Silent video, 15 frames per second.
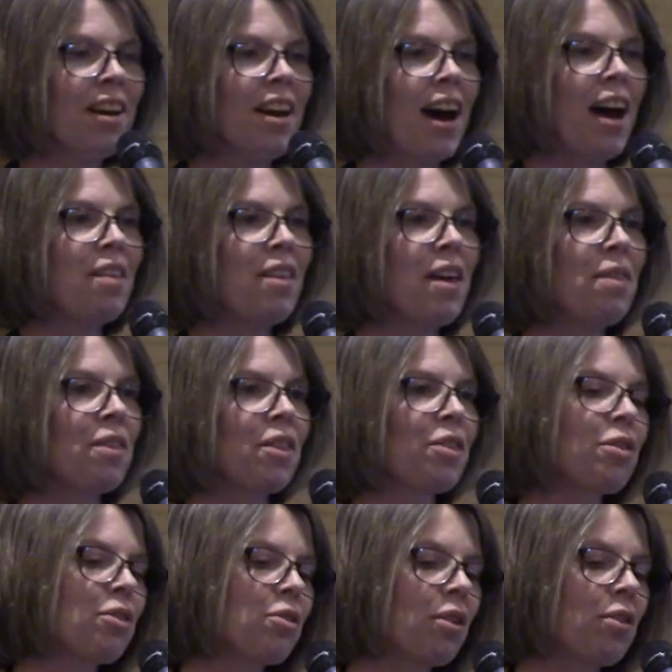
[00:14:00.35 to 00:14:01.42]
And then the
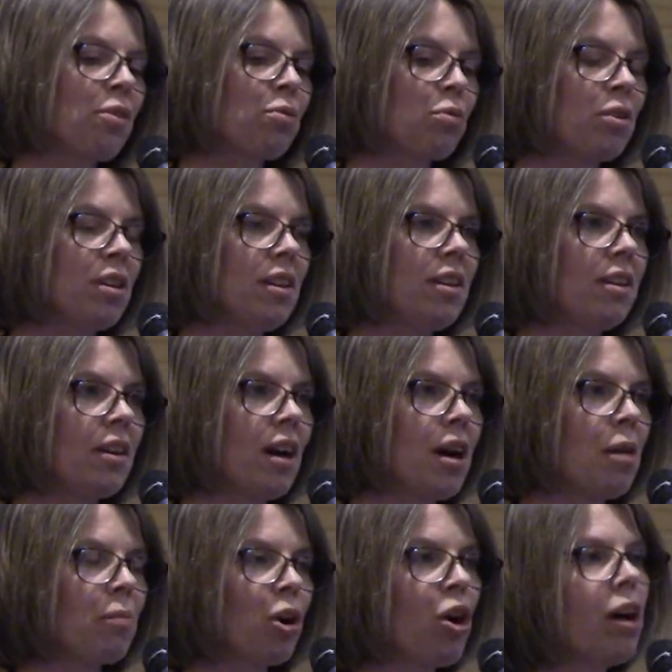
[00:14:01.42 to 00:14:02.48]
3
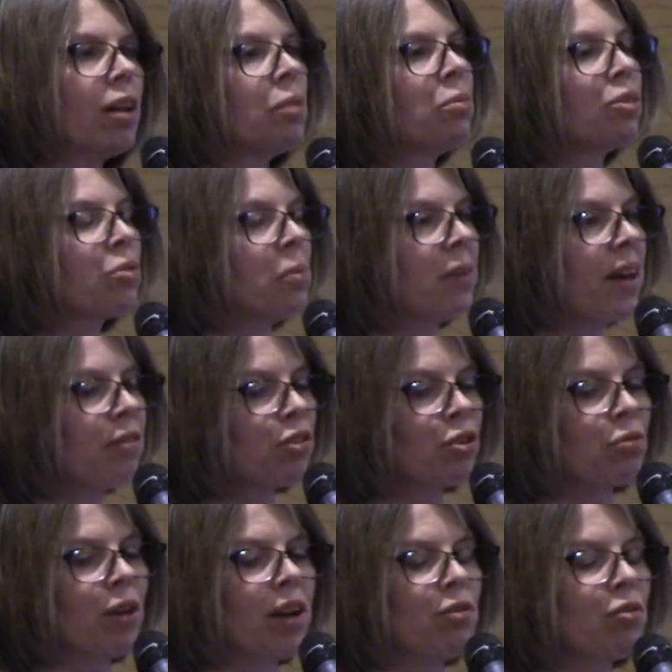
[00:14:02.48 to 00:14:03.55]
columns from left to right